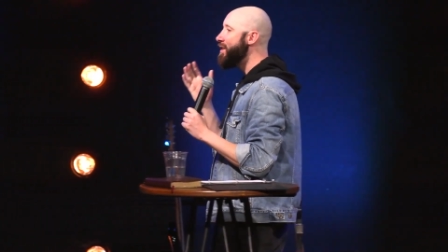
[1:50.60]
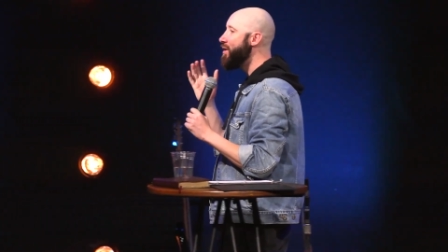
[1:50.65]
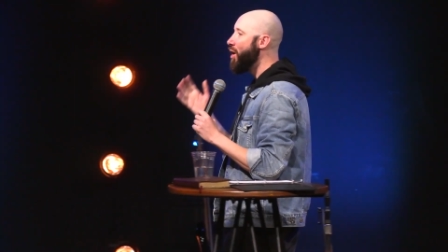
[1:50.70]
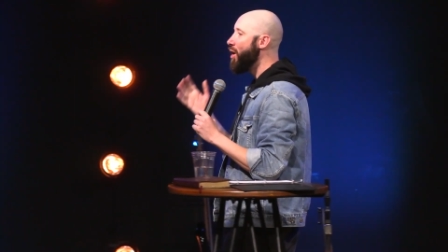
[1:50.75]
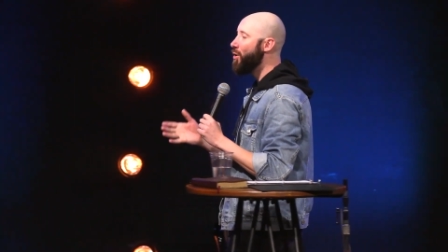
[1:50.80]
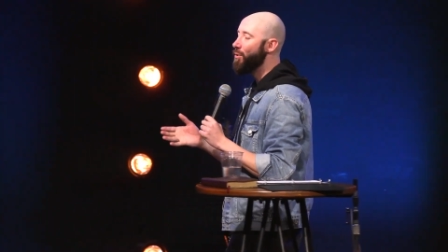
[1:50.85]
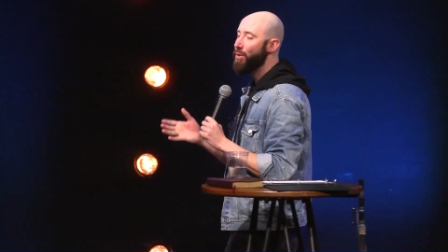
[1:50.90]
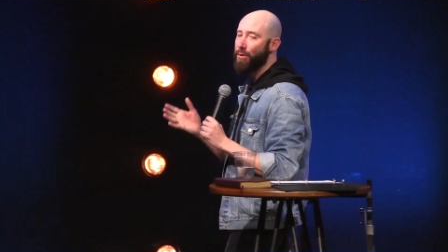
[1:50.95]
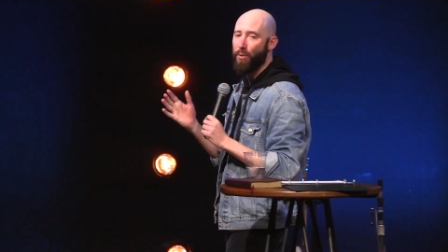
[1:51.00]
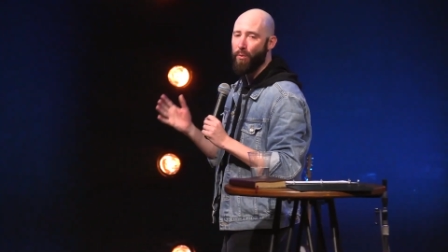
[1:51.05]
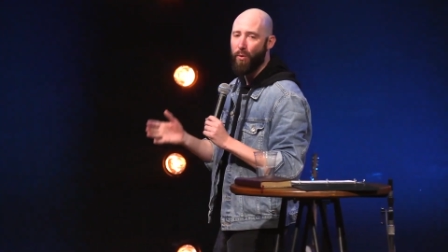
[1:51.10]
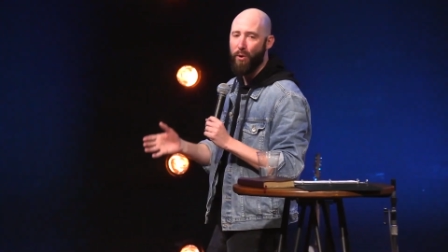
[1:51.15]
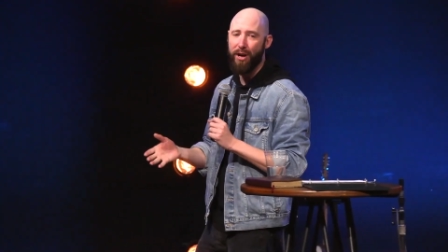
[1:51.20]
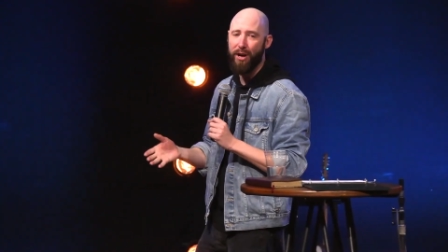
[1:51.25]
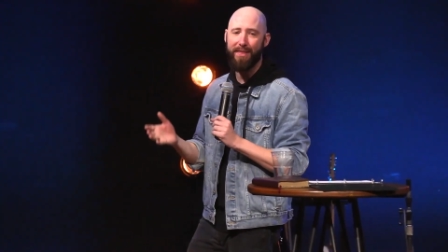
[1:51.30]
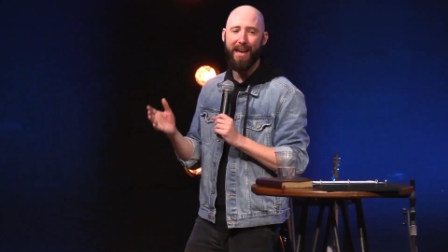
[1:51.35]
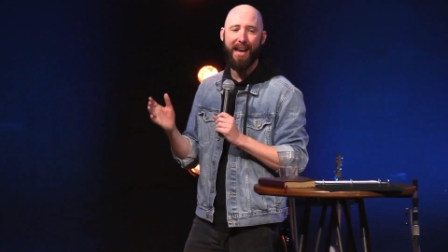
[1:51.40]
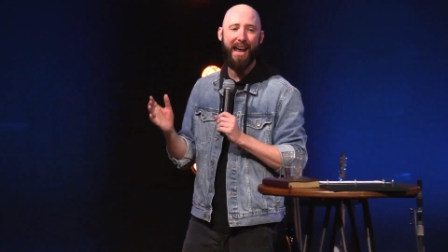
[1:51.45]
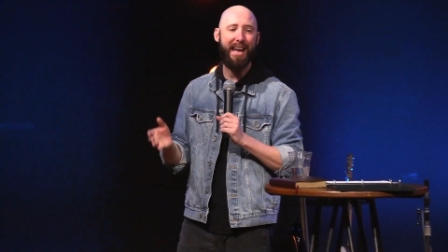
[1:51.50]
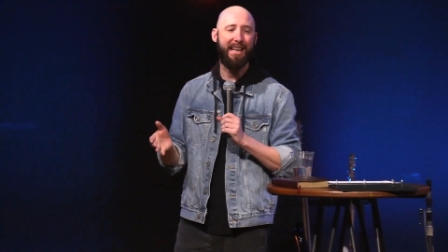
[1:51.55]
know the one
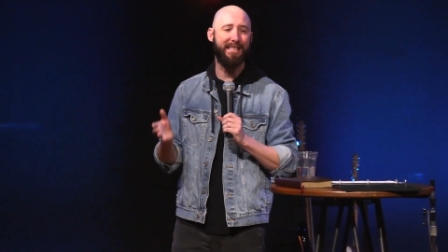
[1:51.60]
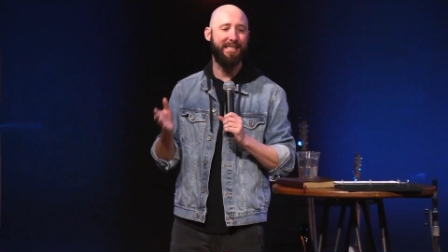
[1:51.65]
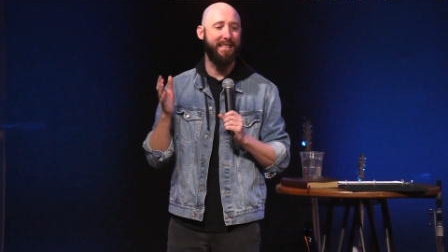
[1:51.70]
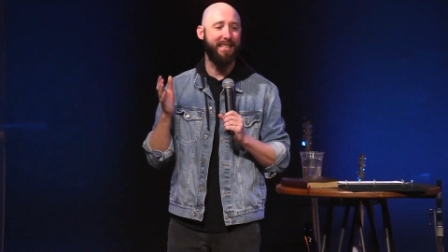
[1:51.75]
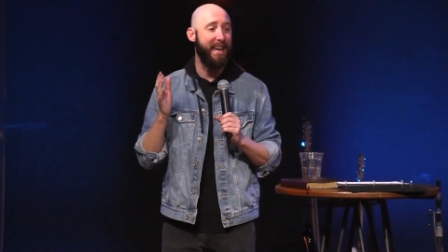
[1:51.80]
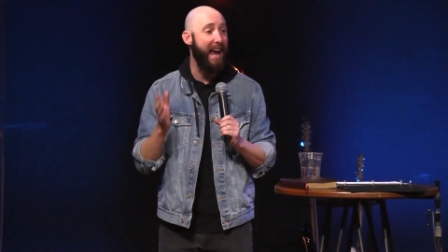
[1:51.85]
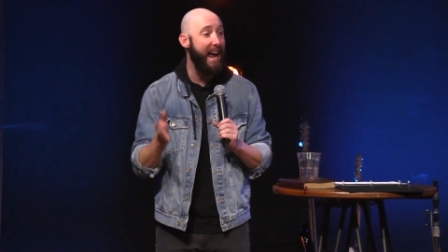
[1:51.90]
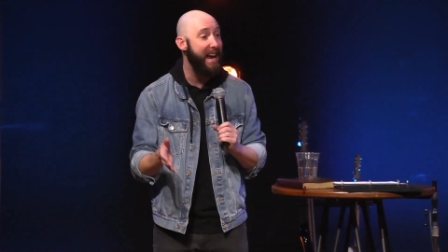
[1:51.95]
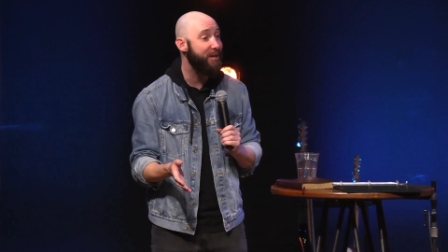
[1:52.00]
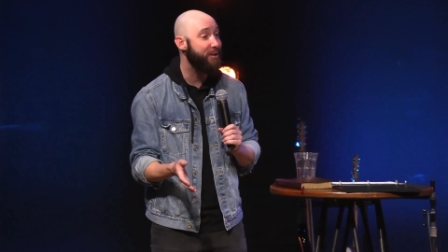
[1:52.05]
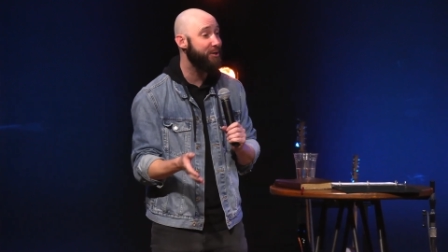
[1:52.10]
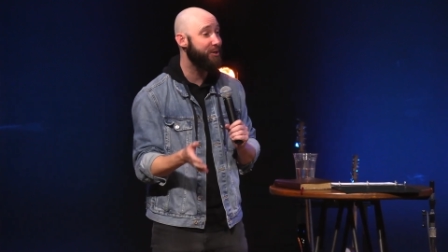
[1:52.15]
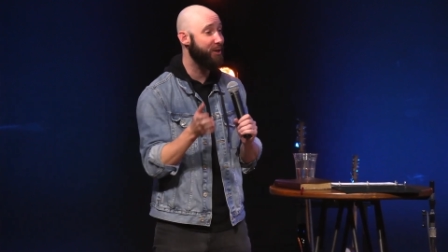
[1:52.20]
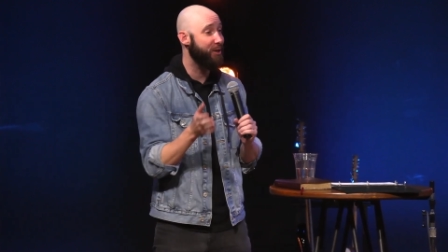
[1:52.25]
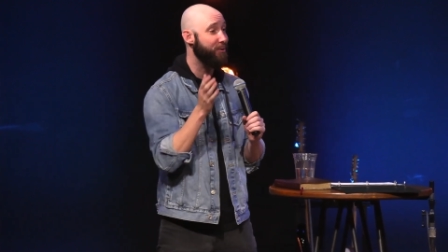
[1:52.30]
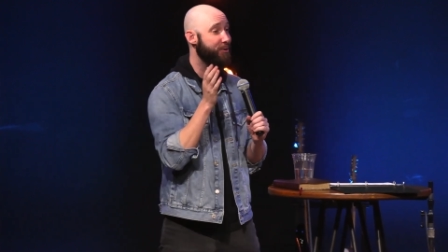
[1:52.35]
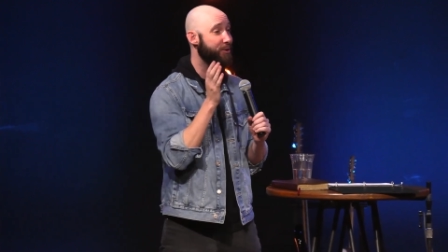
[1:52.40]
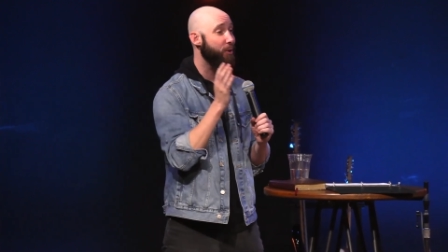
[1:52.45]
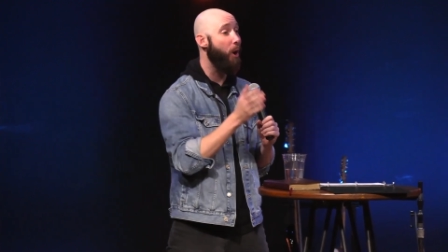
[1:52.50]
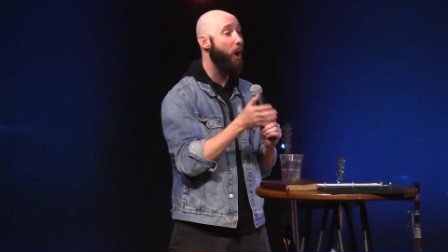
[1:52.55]
that has the answer
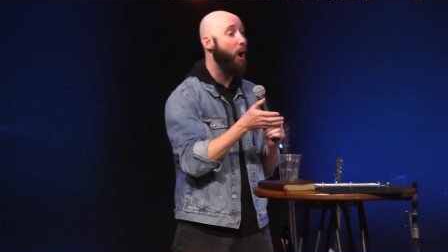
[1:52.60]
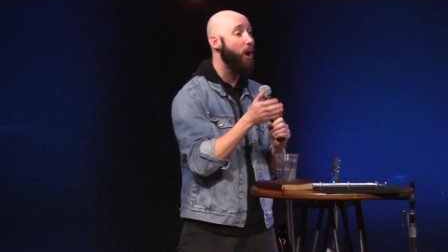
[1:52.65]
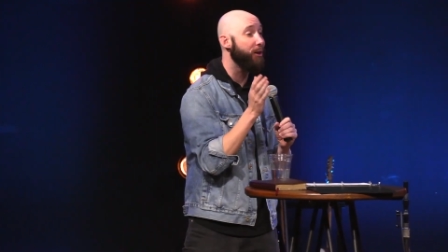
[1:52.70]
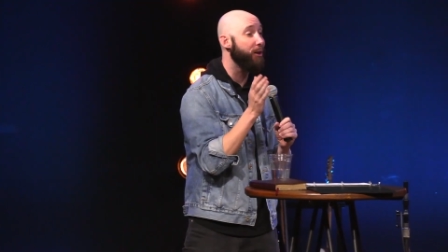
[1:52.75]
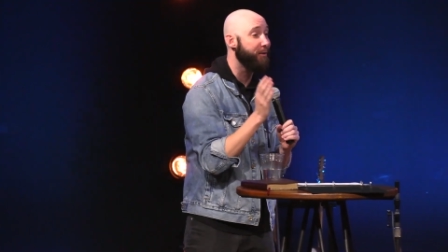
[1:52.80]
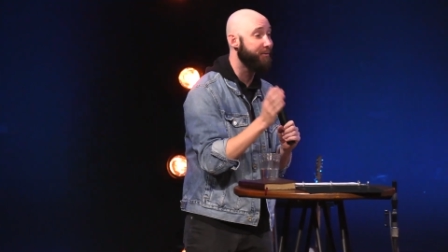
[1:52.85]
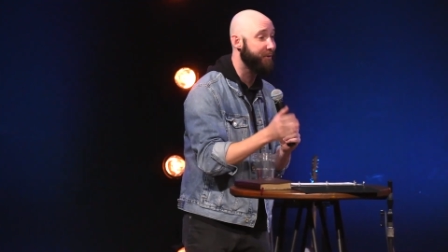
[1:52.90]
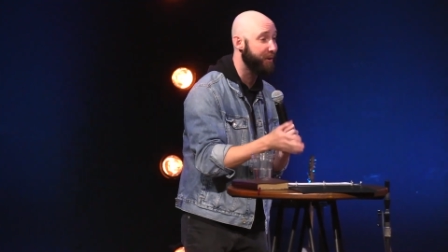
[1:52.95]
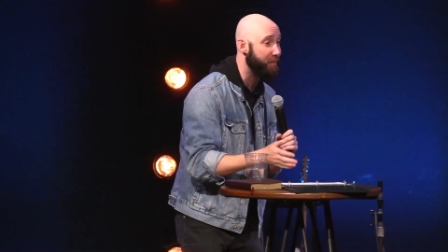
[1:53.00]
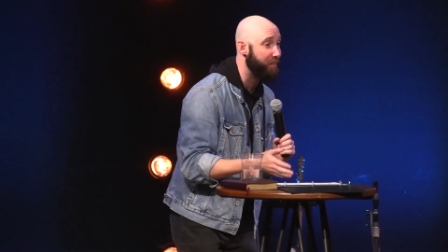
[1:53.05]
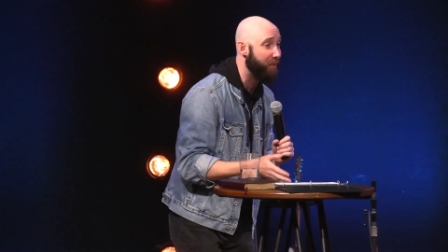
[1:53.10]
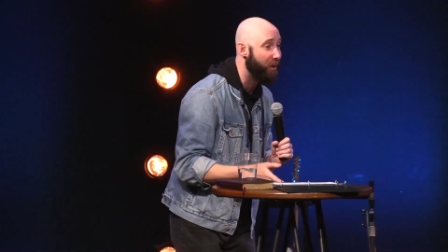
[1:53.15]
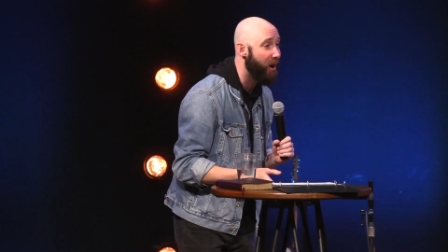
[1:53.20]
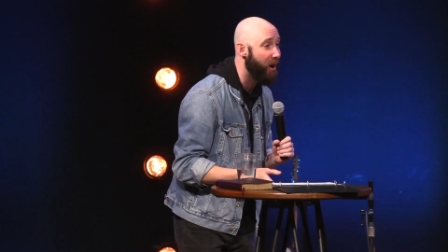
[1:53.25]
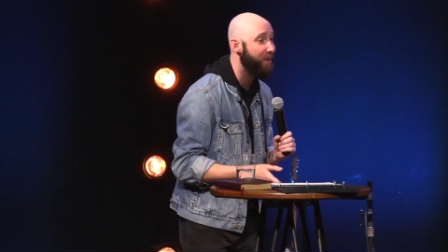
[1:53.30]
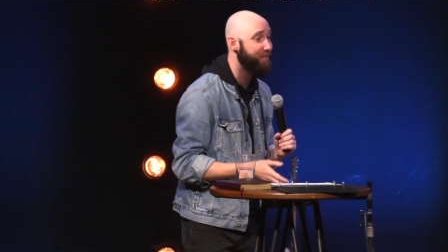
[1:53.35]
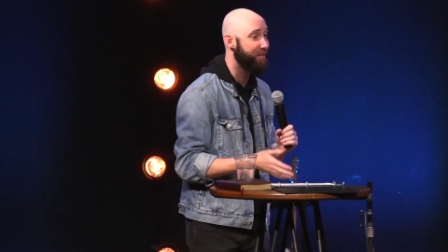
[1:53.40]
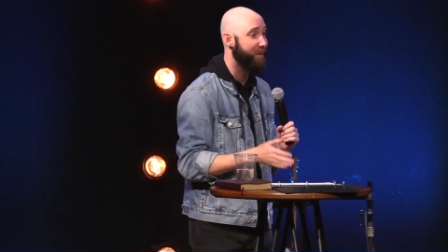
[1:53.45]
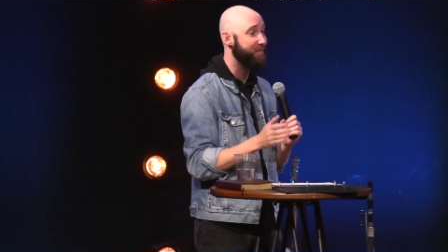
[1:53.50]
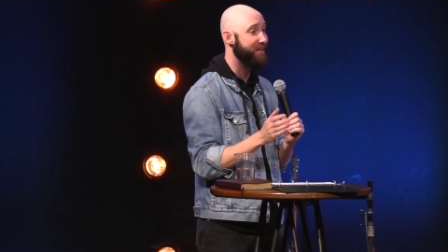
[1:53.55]
to all of your
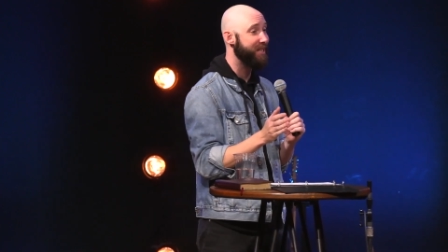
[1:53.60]
problems,